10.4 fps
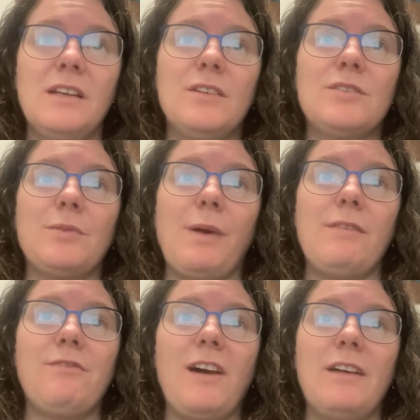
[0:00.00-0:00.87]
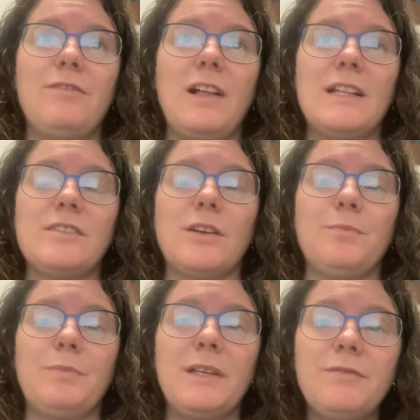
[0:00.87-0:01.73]
So my 5 flats are
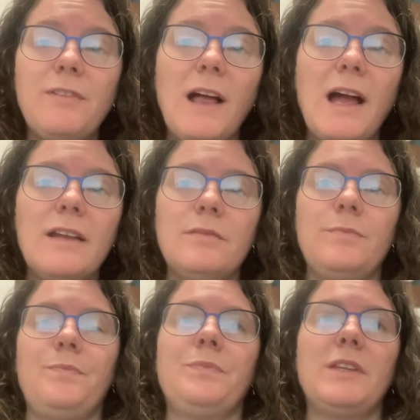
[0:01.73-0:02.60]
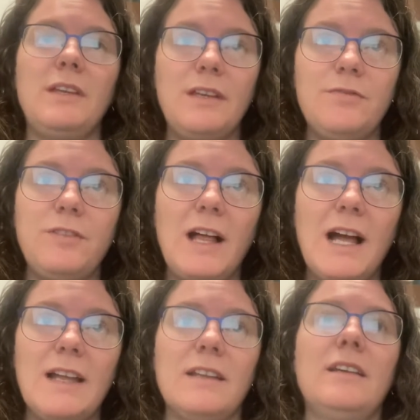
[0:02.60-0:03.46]
B flat, E
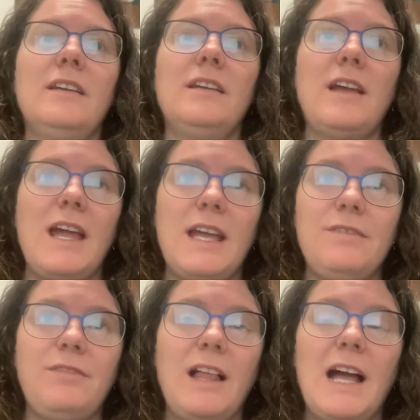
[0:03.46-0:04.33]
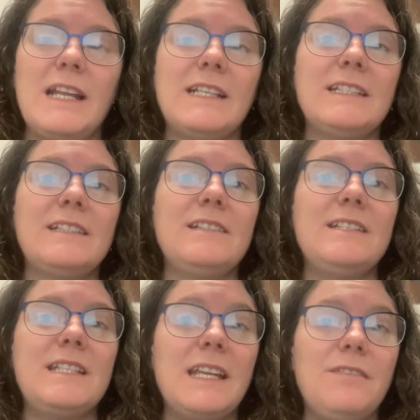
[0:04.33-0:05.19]
flat, A flat,
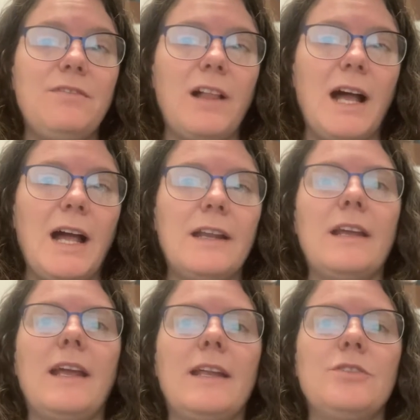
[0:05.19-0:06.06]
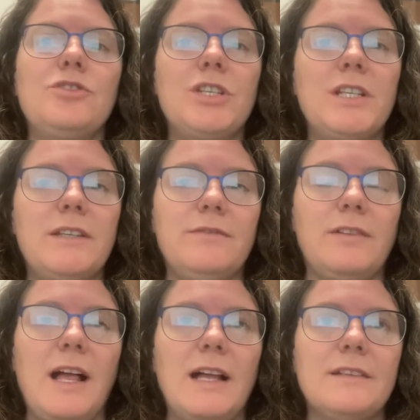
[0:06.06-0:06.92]
D flat, and G
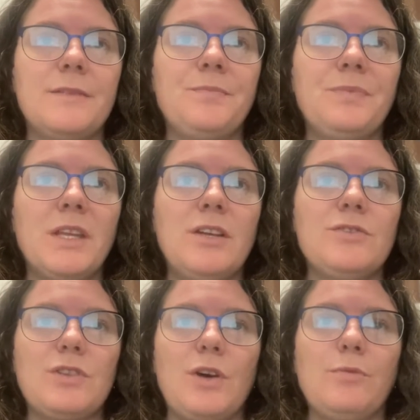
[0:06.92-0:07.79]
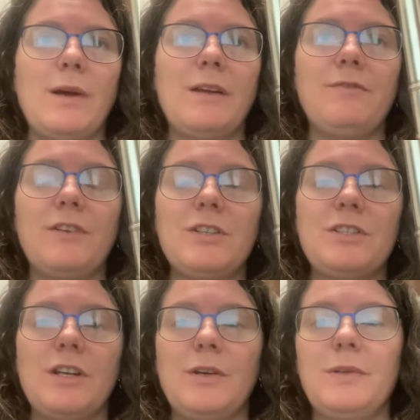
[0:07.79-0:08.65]
flat. So my
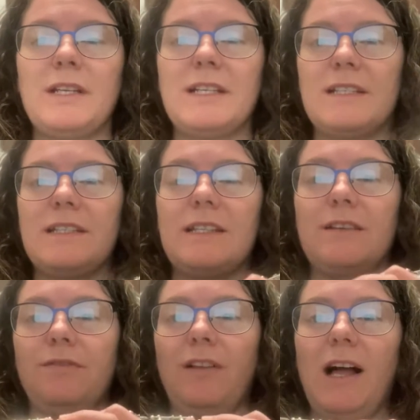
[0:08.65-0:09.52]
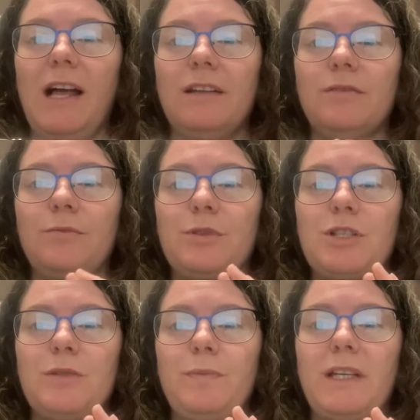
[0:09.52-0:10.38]
first note is D flat,
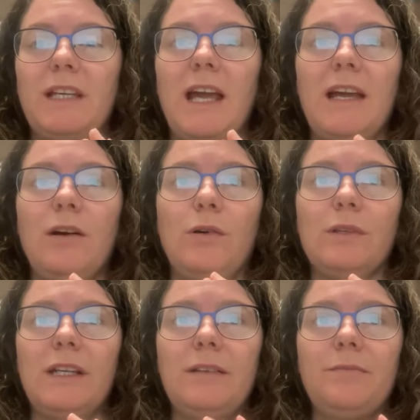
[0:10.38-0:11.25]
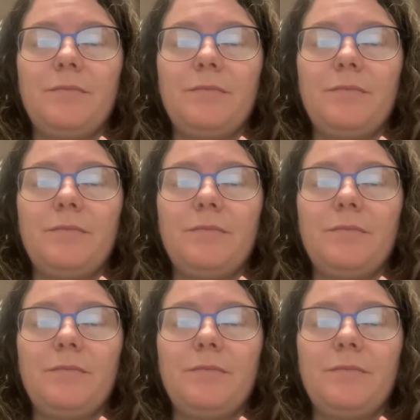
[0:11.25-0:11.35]
which is piqué only.